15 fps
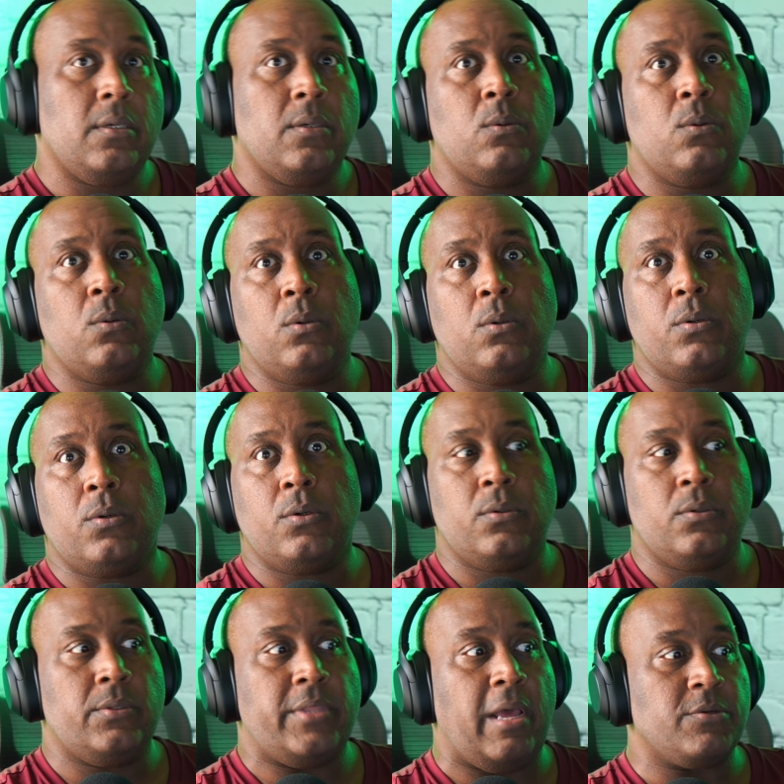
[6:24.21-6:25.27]
Whew,
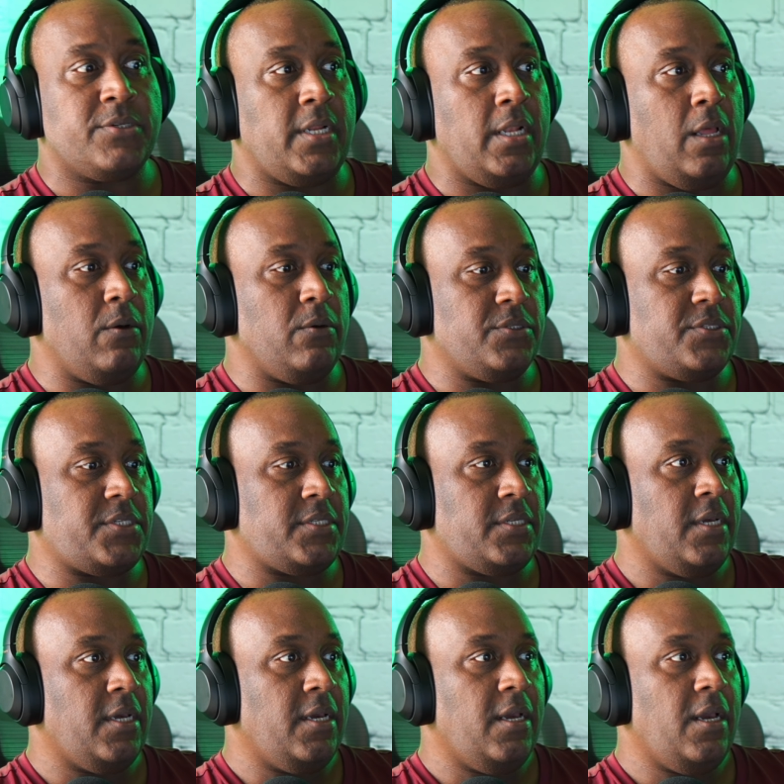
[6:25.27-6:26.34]
that was close.
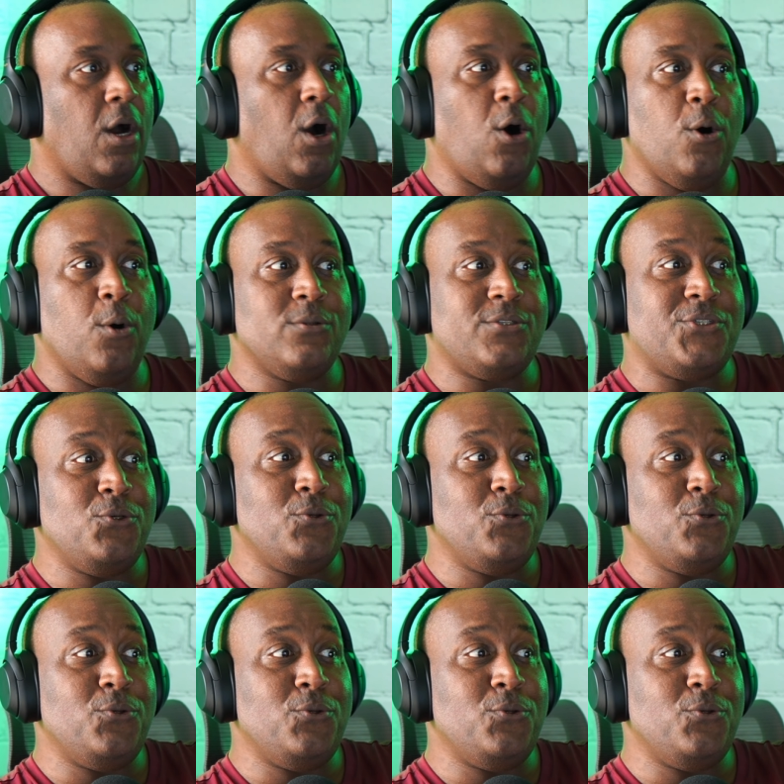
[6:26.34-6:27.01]
Oh, dude